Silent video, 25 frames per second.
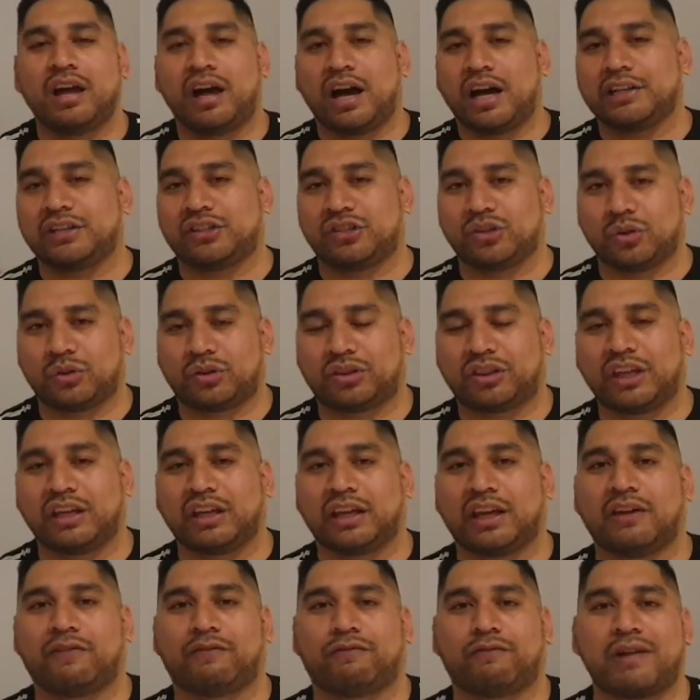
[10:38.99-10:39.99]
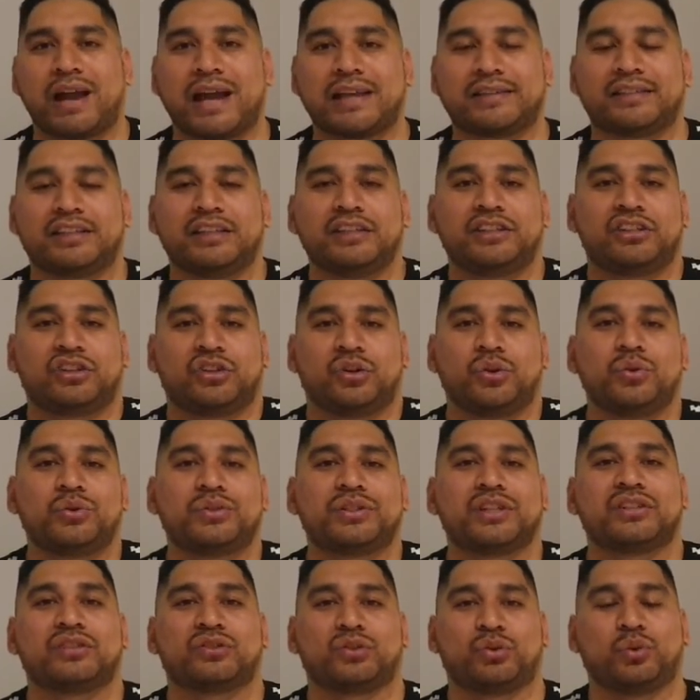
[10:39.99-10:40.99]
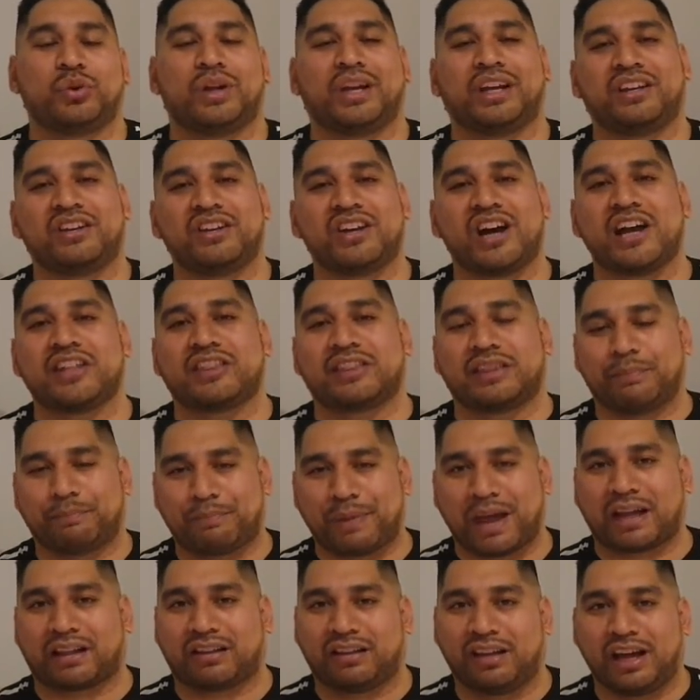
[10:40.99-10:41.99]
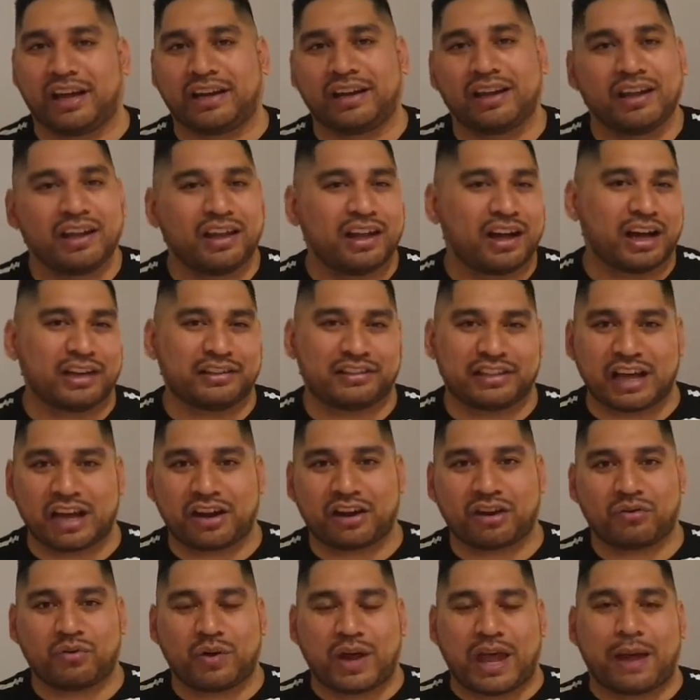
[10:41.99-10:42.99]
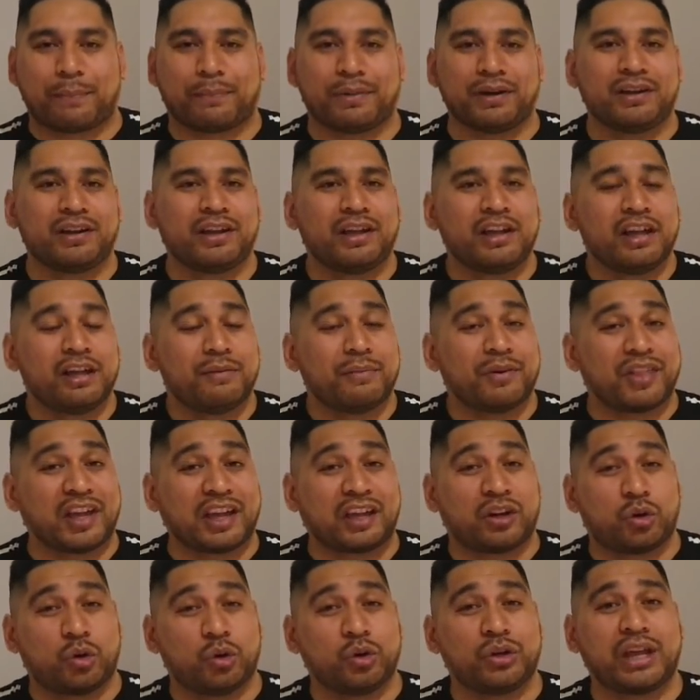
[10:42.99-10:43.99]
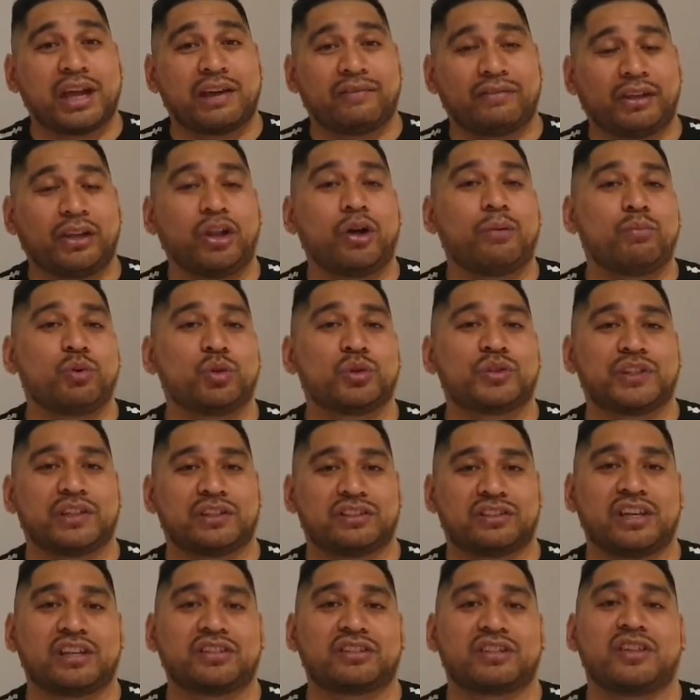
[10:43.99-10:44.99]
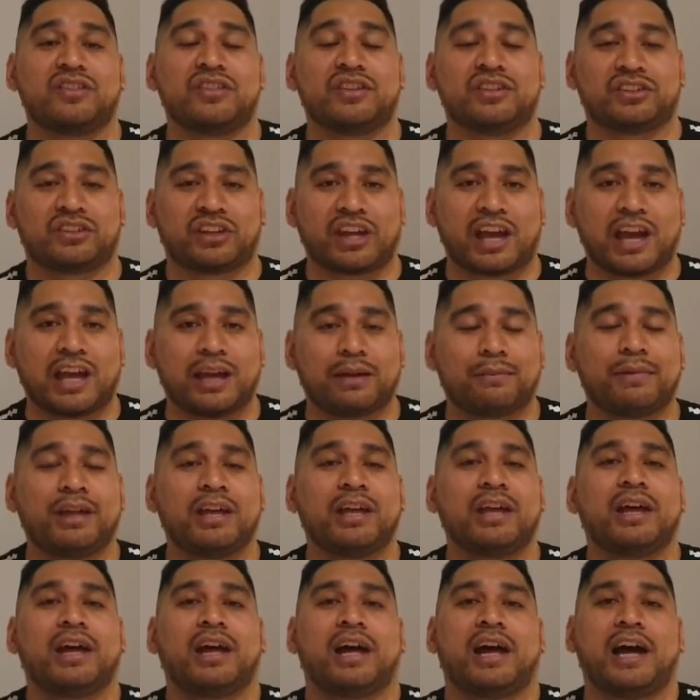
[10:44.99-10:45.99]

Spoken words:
I do think if Rassie chooses to ignite the backline, I doubt it'll happen, but they could have a lot more success in this game.